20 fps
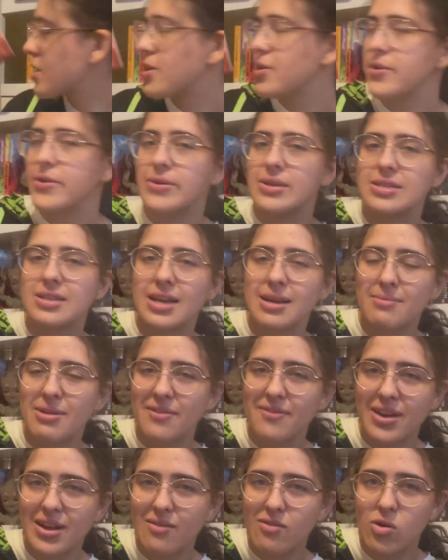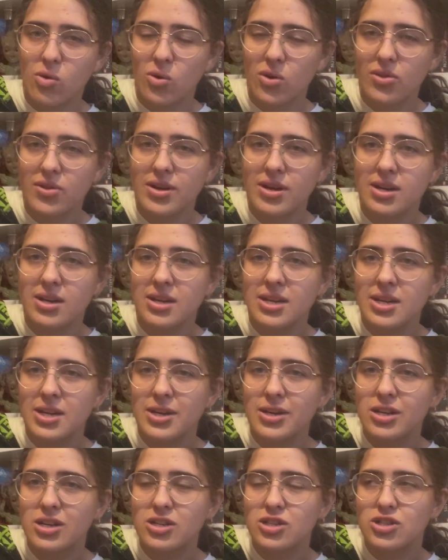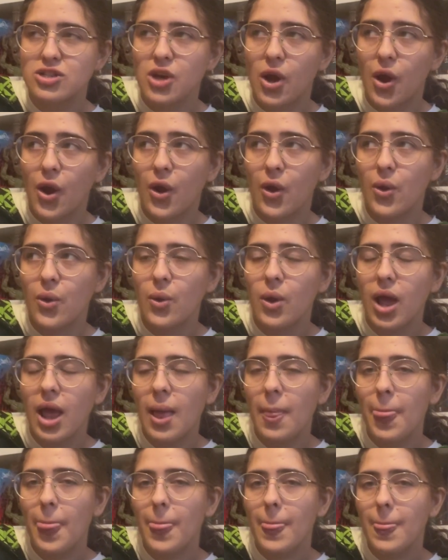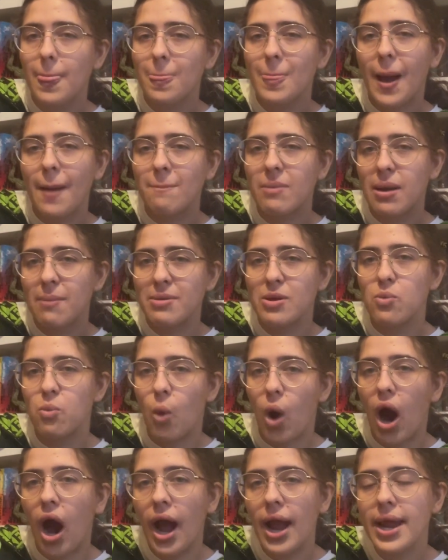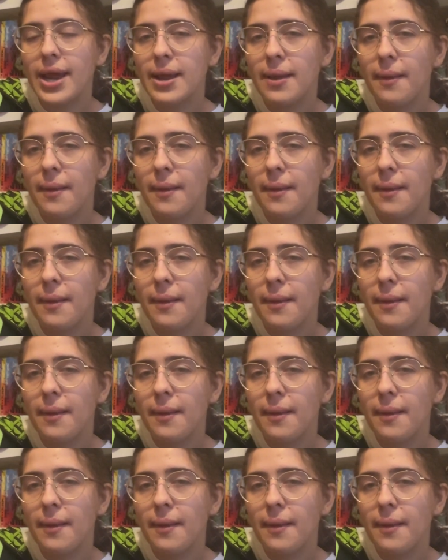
who is like my favourite author, so that might be why,